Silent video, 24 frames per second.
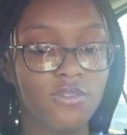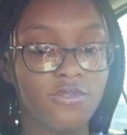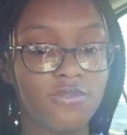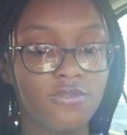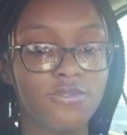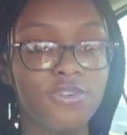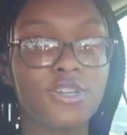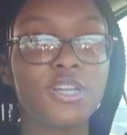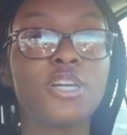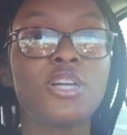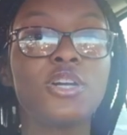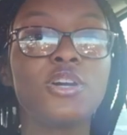on
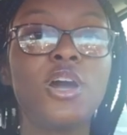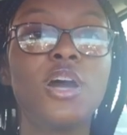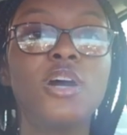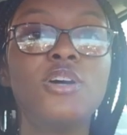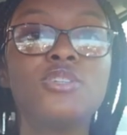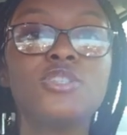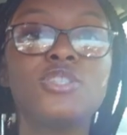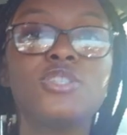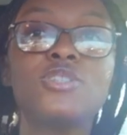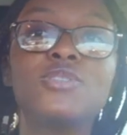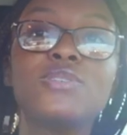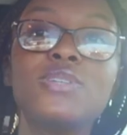freaking
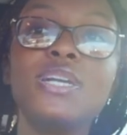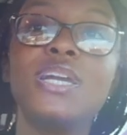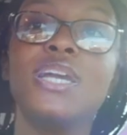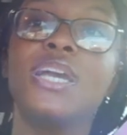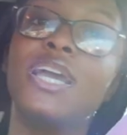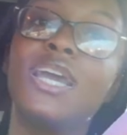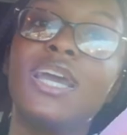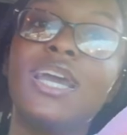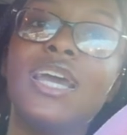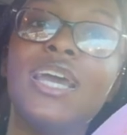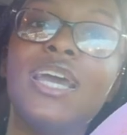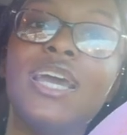
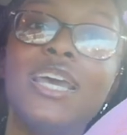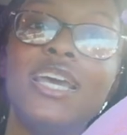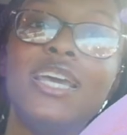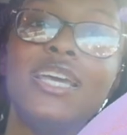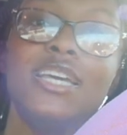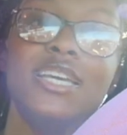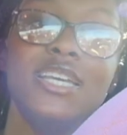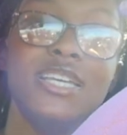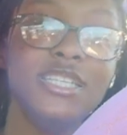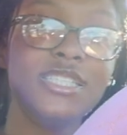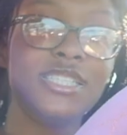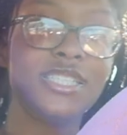
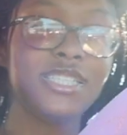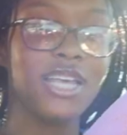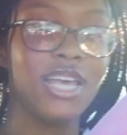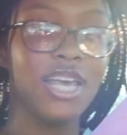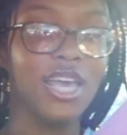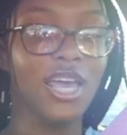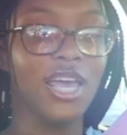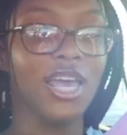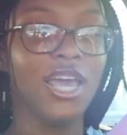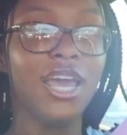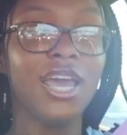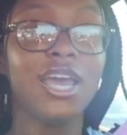groceries.
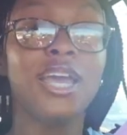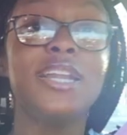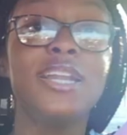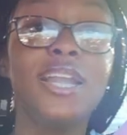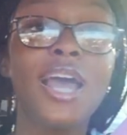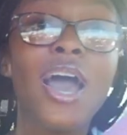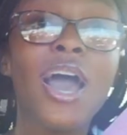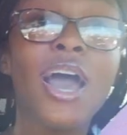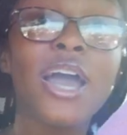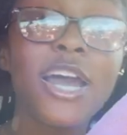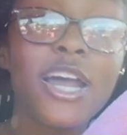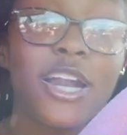
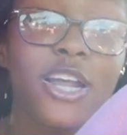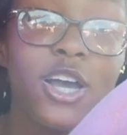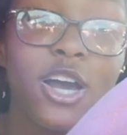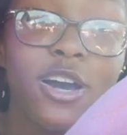Now I gotta